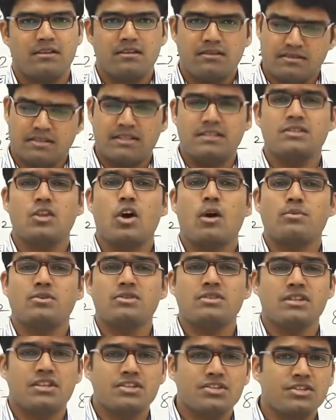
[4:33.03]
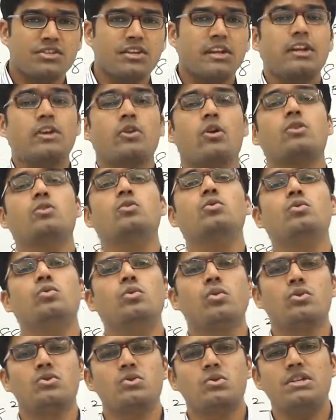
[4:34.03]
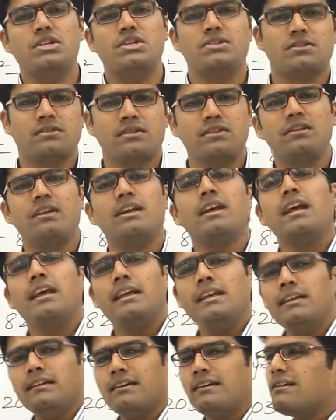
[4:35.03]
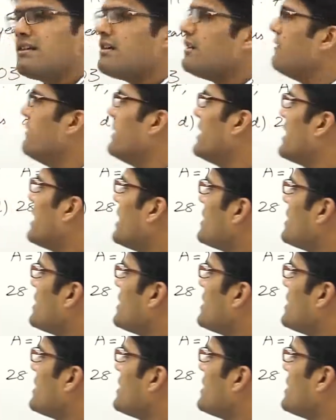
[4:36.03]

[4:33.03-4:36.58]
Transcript: Since the options are generally not too close to each other, here we can